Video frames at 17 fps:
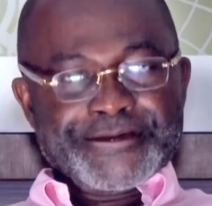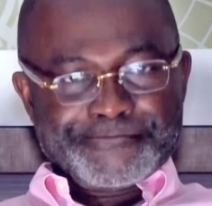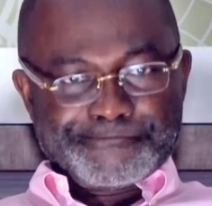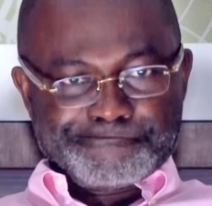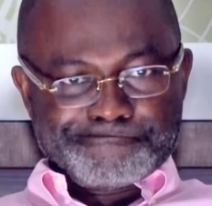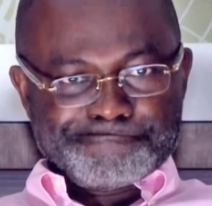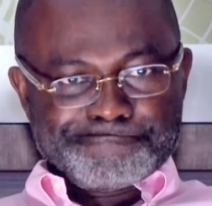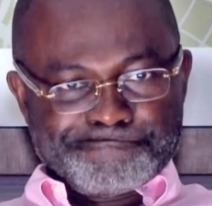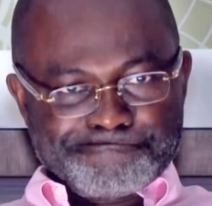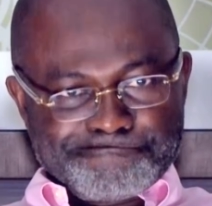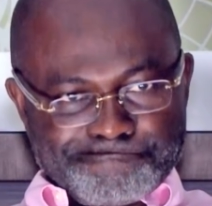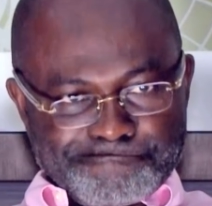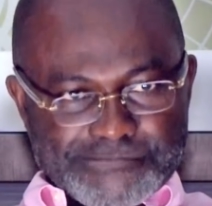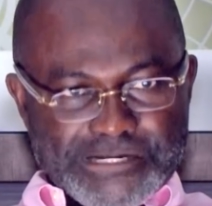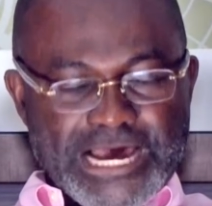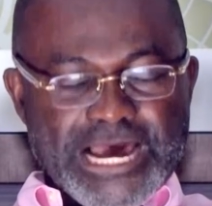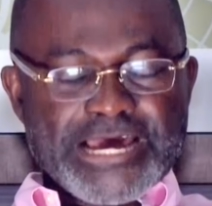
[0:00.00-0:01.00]
Well,
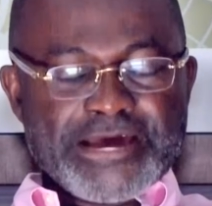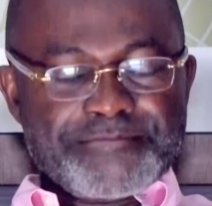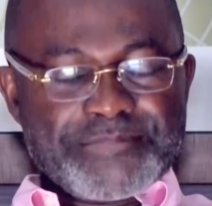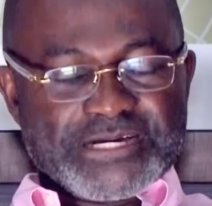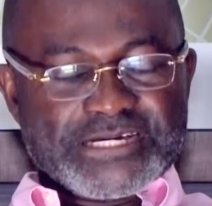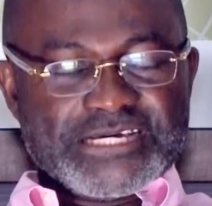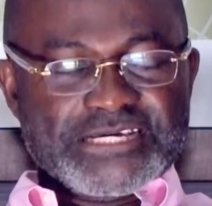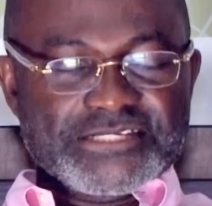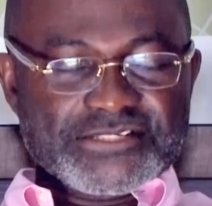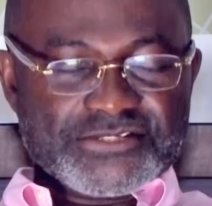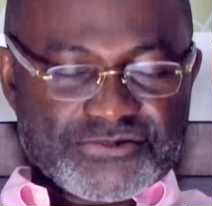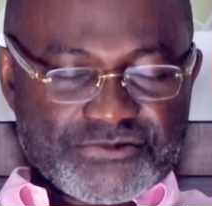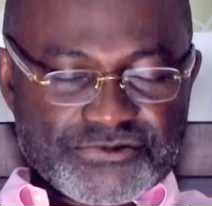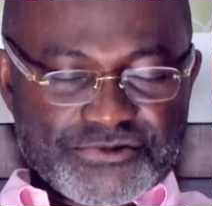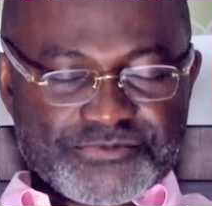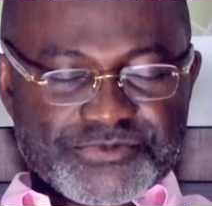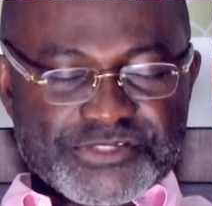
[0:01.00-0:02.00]
I am
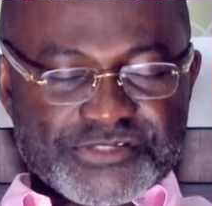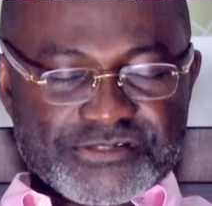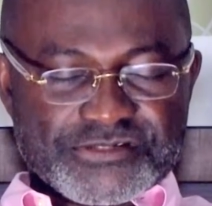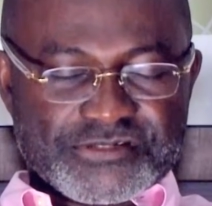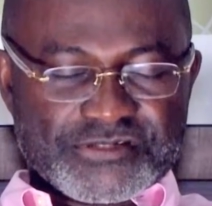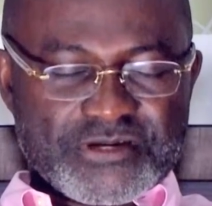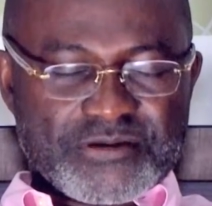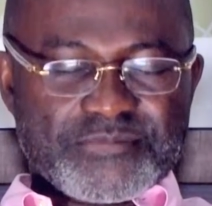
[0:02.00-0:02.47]
against corruption.